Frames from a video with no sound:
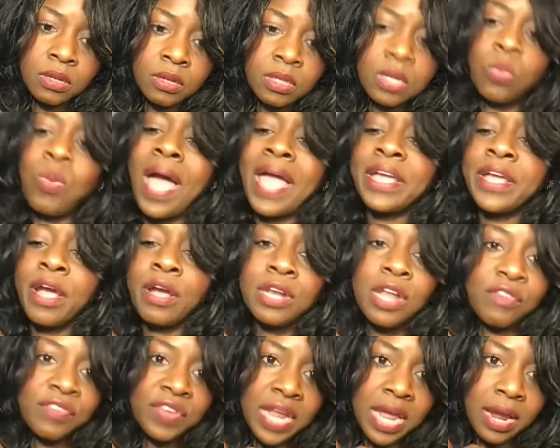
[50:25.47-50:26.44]
Little white girl
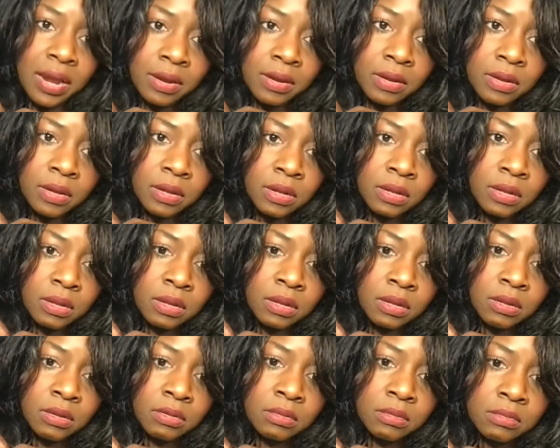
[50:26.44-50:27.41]
over there.
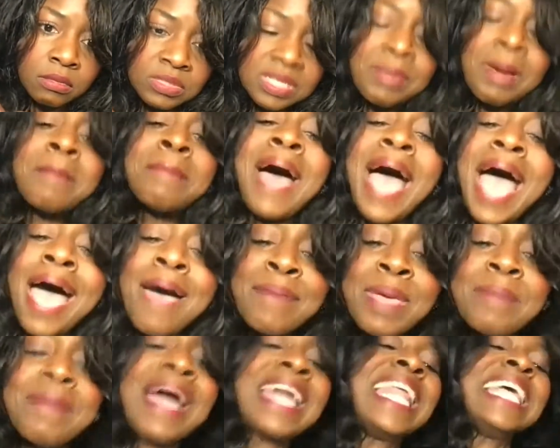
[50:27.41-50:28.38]
To my
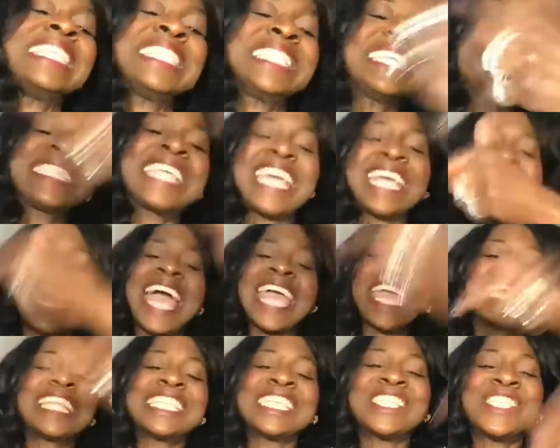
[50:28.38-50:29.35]
mommy, can I
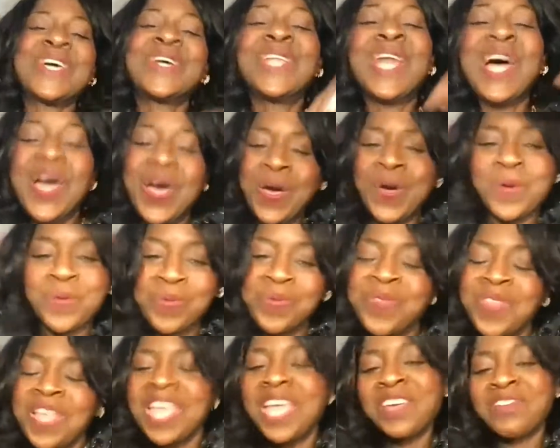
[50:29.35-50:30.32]
get this hula hoop
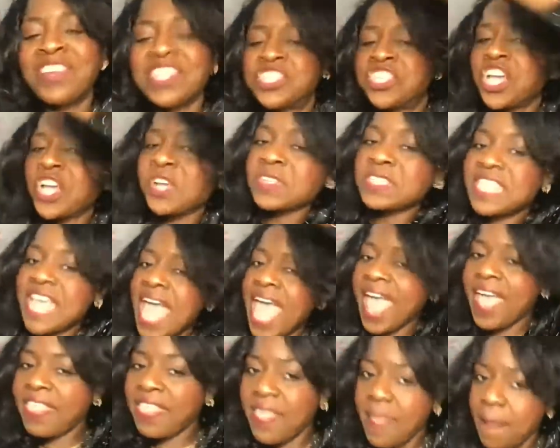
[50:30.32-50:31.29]
for
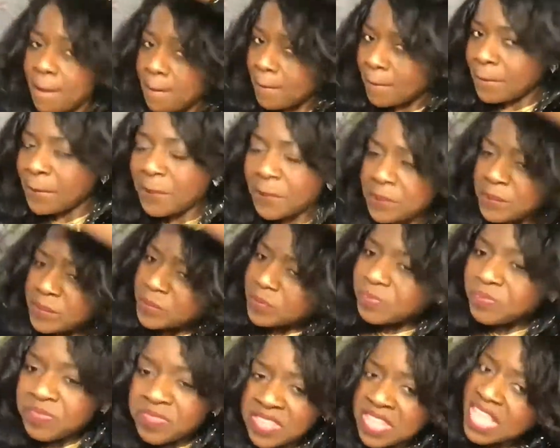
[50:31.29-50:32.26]
Juneteenth?
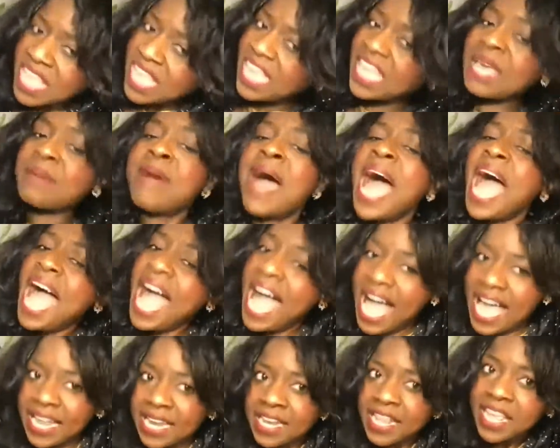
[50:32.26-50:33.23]
Come on.